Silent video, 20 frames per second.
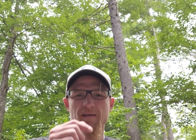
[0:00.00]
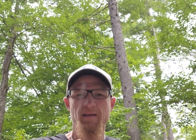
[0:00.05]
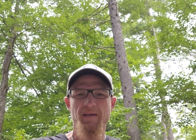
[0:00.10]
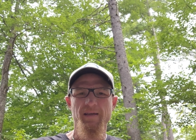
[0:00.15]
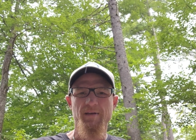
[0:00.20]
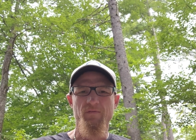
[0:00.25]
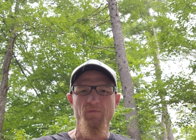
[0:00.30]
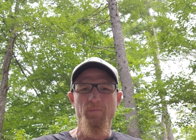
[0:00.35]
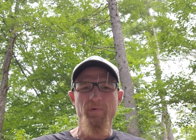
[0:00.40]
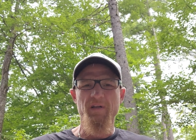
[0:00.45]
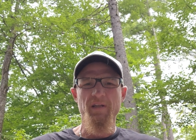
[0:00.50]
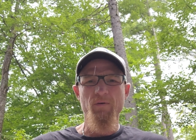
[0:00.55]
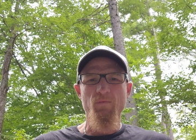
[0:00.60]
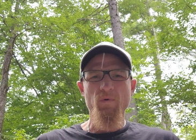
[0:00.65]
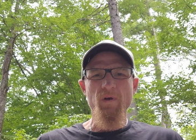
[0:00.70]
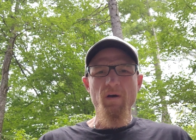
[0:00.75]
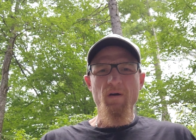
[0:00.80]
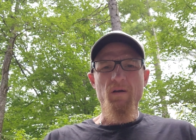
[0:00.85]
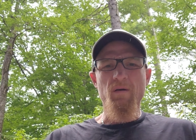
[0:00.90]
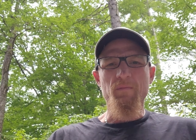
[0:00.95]
Hey, everybody,
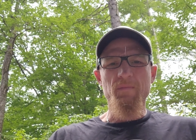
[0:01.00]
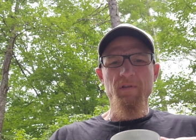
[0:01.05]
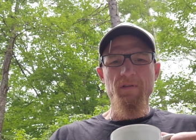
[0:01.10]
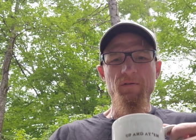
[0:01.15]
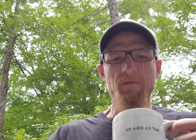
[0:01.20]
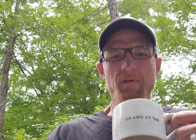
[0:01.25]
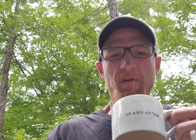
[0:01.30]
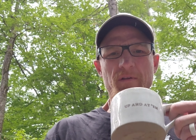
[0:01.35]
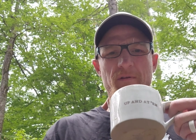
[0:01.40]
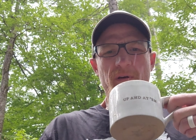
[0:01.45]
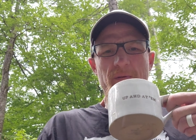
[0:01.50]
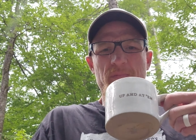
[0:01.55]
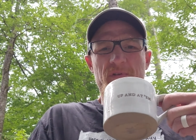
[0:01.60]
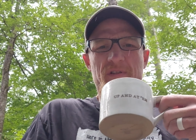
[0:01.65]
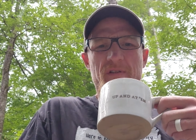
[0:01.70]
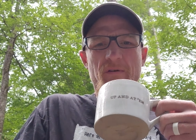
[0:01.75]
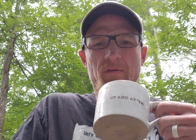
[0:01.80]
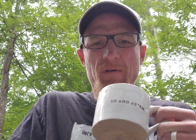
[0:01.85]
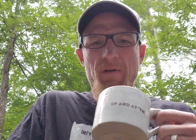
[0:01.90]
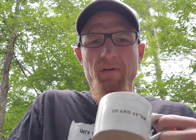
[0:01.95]
welcome to another
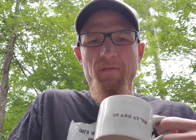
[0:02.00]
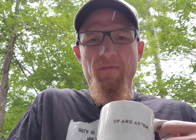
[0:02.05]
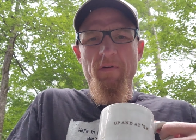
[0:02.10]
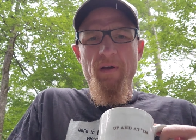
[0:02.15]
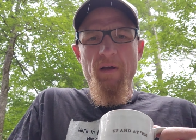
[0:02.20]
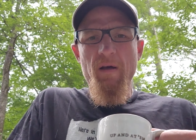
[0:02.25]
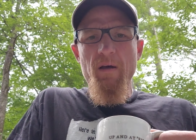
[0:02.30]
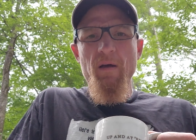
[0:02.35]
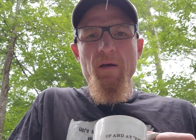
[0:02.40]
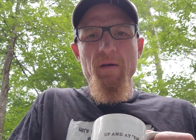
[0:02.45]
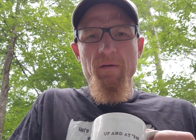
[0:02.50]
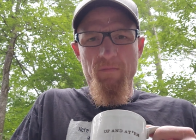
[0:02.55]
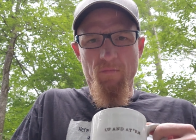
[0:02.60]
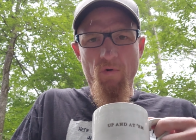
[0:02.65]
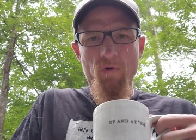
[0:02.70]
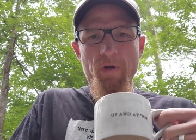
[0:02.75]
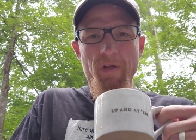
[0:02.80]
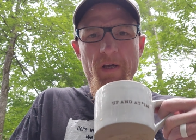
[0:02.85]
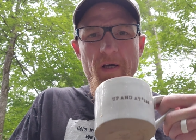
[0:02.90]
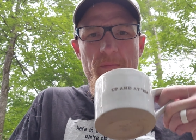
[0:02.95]
episode of
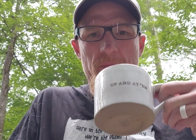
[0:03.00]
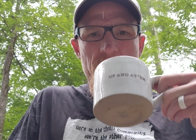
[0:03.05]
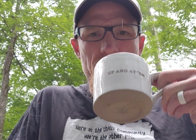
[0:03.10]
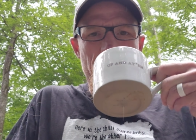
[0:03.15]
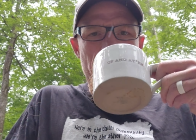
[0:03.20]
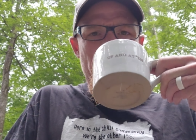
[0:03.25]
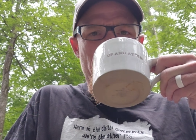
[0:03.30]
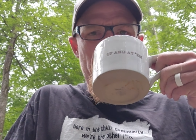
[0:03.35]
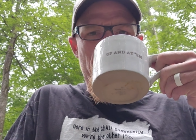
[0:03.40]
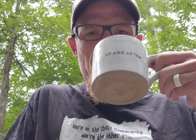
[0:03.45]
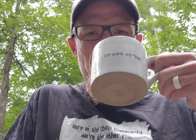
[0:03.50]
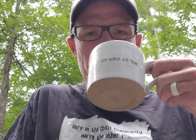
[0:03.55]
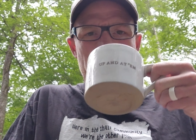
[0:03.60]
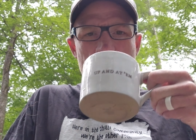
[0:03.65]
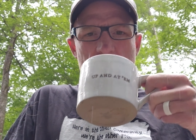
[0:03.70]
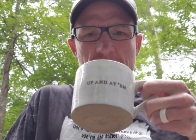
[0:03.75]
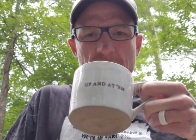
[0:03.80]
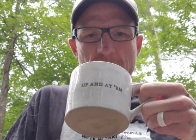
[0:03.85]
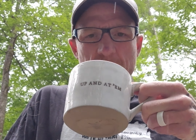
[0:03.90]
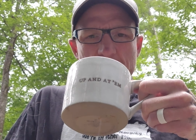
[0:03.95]
Morning Cup of Joe.
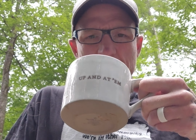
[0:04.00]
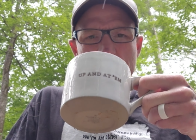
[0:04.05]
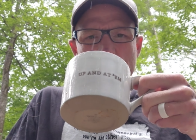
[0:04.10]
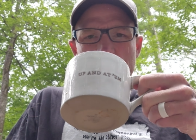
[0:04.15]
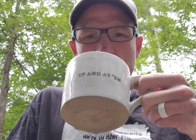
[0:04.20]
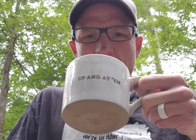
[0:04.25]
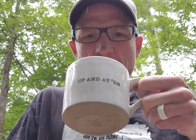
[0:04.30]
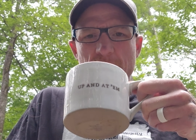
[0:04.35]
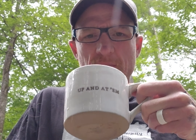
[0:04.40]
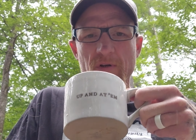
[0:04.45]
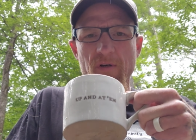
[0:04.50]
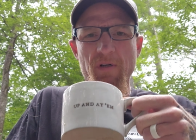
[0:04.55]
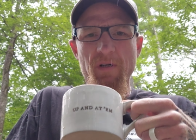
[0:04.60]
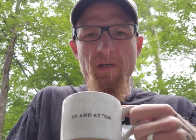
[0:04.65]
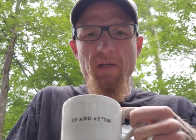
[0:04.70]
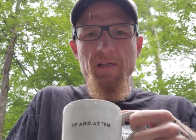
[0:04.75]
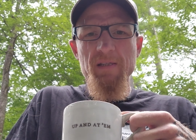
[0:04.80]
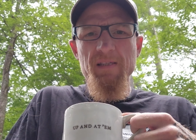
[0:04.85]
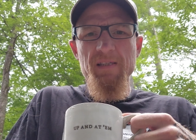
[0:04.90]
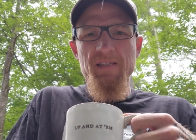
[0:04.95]
This is episode number
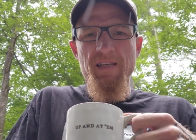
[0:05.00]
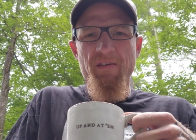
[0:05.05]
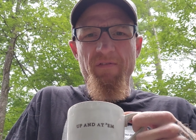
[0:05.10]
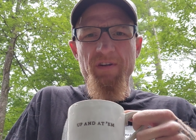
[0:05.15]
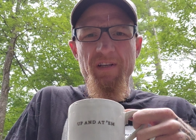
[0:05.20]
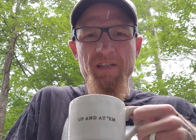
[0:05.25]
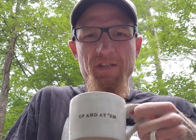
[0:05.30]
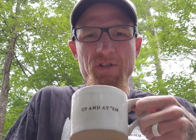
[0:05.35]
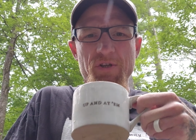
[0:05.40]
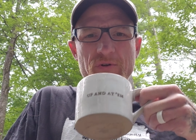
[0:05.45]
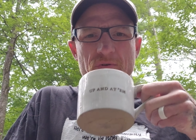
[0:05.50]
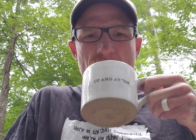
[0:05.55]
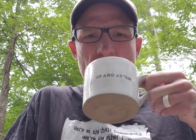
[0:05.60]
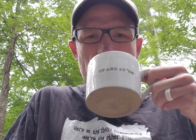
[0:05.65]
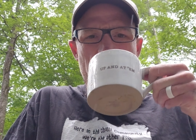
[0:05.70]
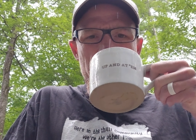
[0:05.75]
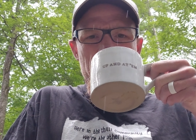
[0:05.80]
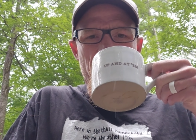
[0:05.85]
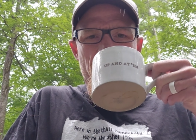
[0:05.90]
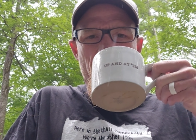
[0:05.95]

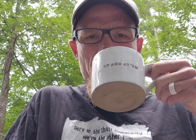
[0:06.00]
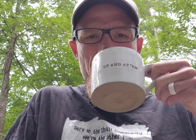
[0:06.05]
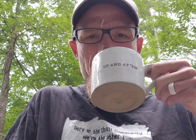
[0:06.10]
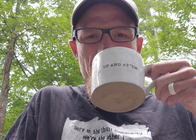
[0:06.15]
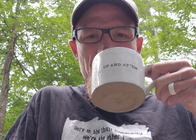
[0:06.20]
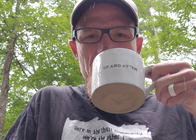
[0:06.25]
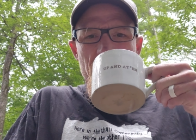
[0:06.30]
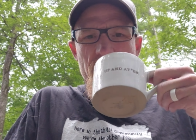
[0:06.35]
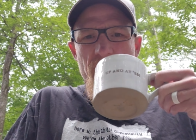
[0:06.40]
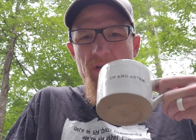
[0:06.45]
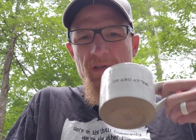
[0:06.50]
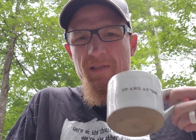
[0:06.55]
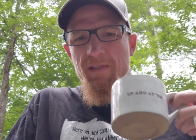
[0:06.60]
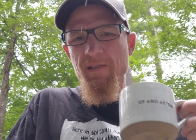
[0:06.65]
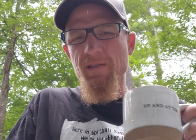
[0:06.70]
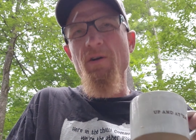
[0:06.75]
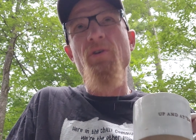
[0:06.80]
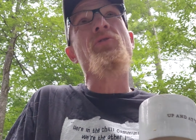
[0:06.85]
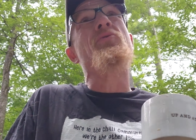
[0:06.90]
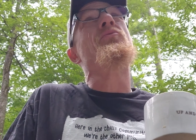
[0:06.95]
72. How's everybody doing?
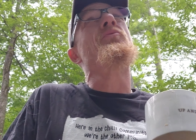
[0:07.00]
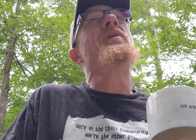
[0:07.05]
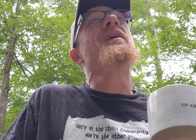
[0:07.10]
It's starting to